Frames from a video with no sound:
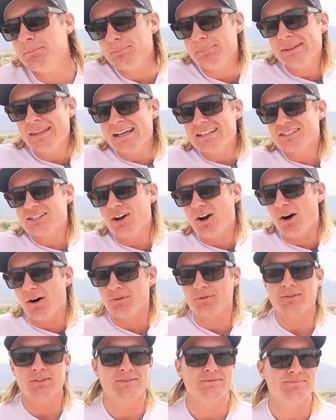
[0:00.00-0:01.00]
But that's
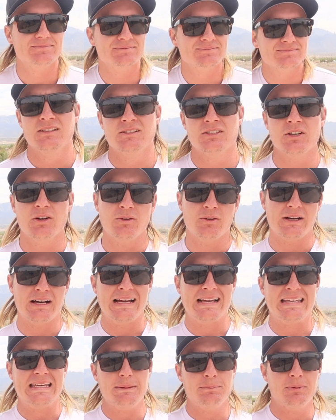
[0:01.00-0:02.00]
golf. So
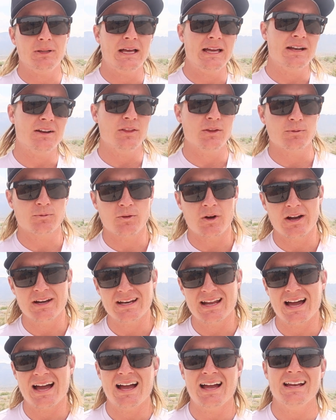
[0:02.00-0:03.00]
I keep playing on the front
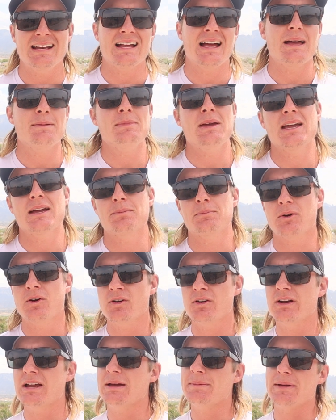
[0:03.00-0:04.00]
9. I make a
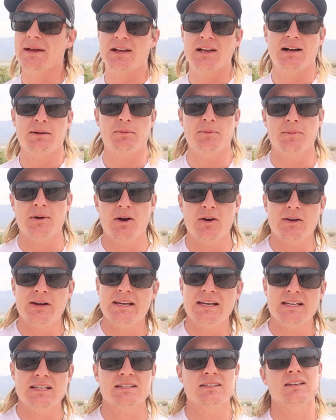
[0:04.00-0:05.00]
birdie, I make a couple
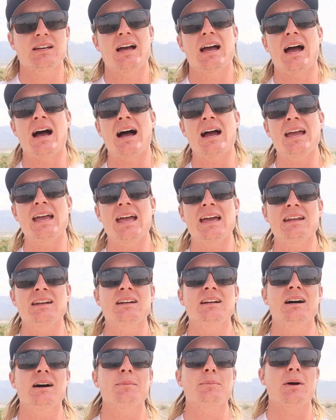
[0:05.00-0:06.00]
bogeys.
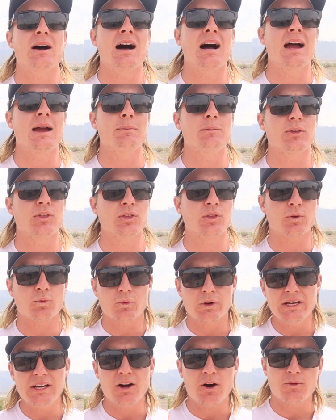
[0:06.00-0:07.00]
I'm
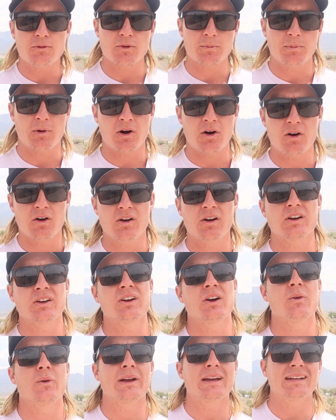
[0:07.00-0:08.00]
3 over par
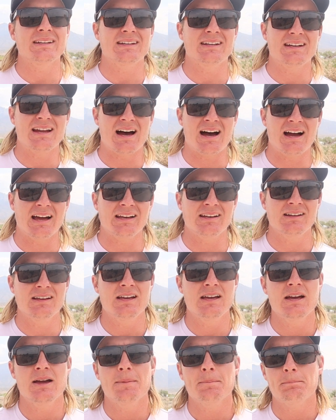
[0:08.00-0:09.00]
going into 9.
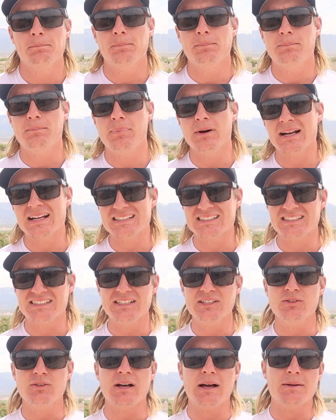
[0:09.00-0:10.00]
But I
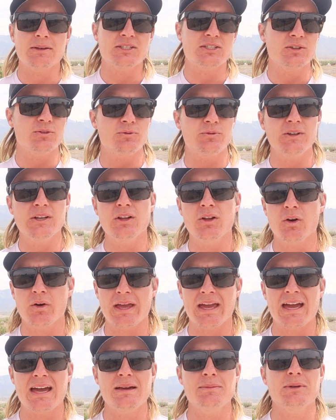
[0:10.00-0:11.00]
still feel
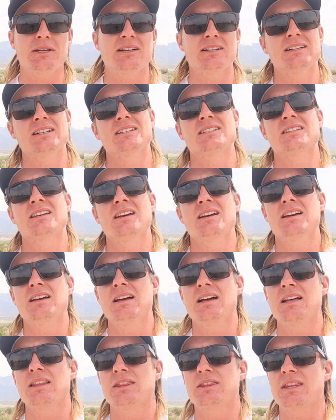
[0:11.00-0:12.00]
okay because
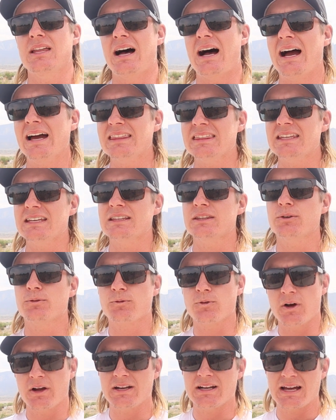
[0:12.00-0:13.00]
I think the
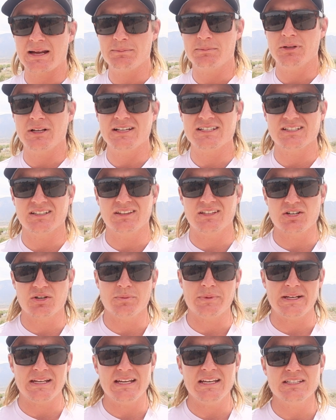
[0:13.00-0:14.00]
front 9 plays a little
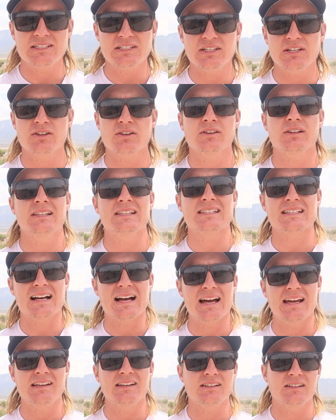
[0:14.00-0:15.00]
bit easier. At least
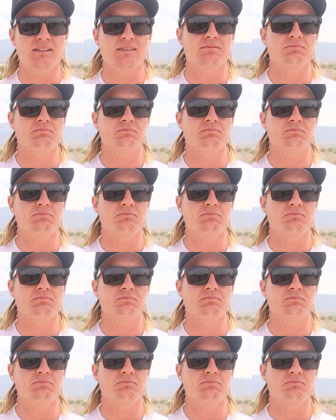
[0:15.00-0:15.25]
I